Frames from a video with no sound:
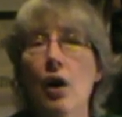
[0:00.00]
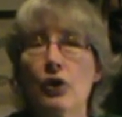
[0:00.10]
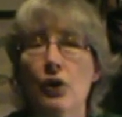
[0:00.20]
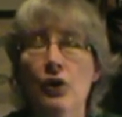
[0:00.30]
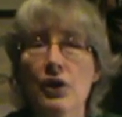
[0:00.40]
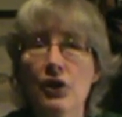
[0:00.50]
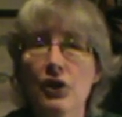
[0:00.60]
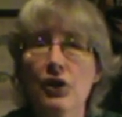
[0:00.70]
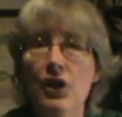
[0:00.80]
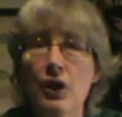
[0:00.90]
So this
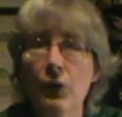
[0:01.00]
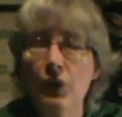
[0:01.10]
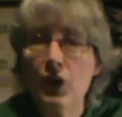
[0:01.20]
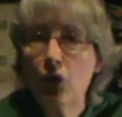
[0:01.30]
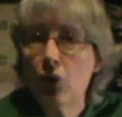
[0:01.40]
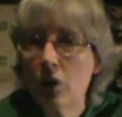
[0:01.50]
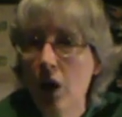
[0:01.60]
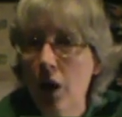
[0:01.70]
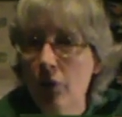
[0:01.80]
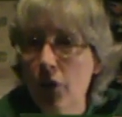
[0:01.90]
is the official
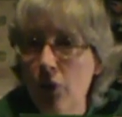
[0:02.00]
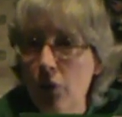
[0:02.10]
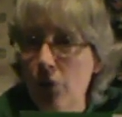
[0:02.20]
cover